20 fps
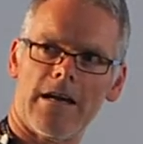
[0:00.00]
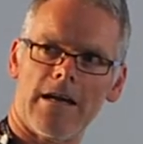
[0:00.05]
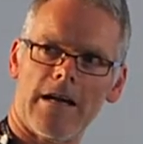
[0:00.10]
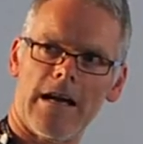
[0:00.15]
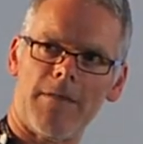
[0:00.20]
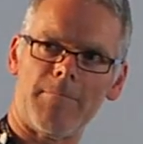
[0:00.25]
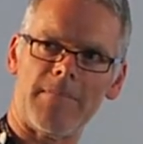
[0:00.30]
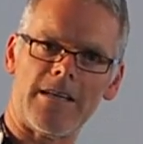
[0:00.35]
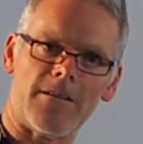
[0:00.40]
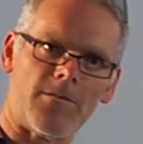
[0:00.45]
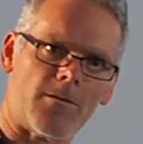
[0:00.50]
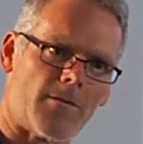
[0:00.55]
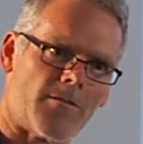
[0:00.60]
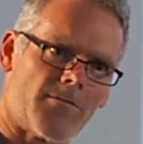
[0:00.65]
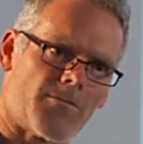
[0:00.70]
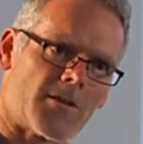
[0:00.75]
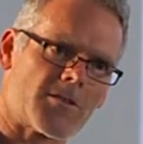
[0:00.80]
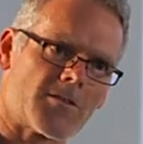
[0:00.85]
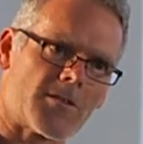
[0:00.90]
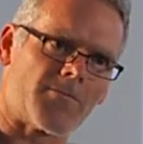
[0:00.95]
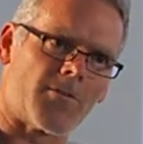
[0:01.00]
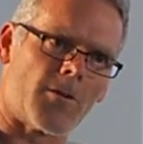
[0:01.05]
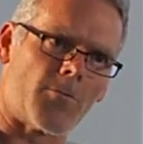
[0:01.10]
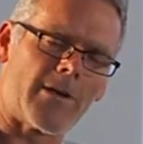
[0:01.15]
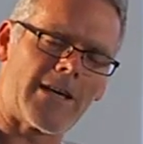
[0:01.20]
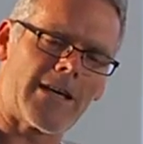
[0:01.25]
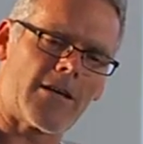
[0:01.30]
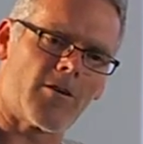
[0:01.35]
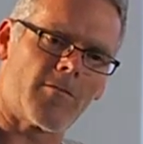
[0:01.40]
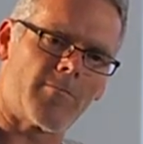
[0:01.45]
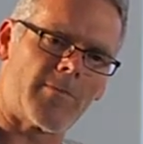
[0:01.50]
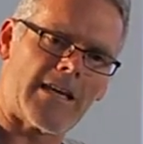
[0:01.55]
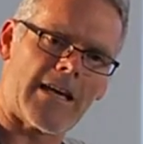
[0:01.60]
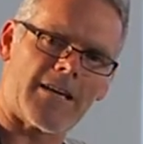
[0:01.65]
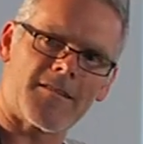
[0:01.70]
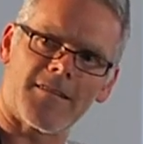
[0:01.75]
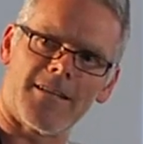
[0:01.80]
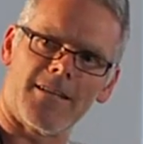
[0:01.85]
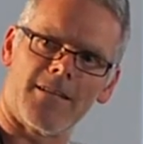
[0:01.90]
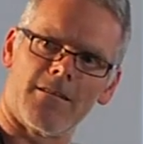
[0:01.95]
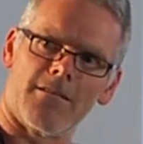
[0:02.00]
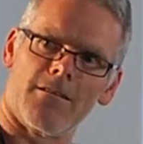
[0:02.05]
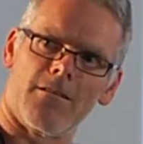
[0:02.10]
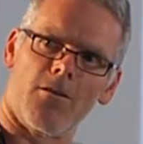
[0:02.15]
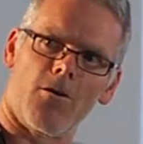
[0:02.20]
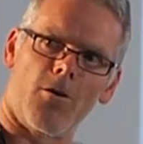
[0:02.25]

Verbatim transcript: I mean, first of all, we cannot be asking